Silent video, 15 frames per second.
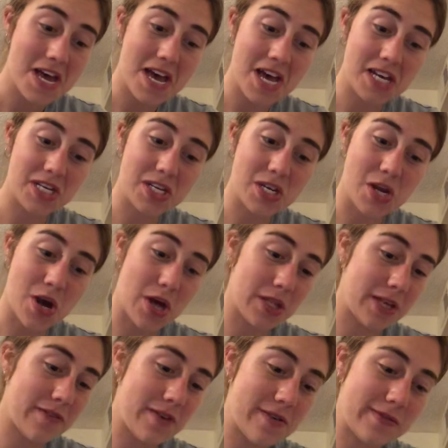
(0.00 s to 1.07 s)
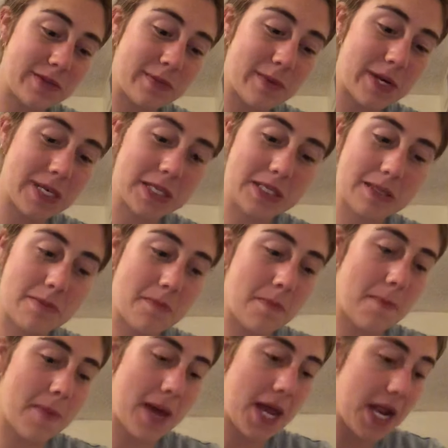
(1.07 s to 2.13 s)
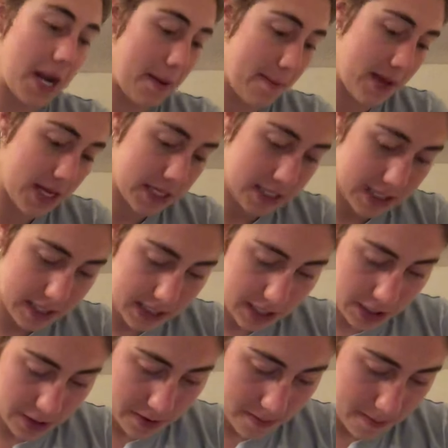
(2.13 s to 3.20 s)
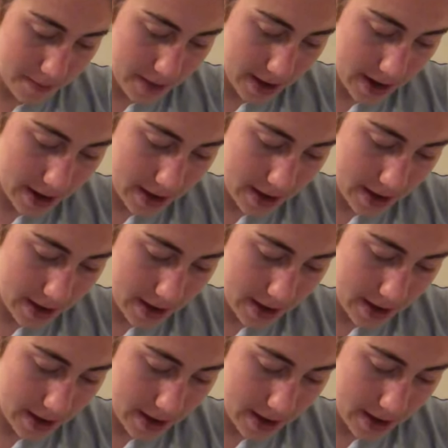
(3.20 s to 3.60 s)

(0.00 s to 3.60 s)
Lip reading: I did not leave enough space by any means here, but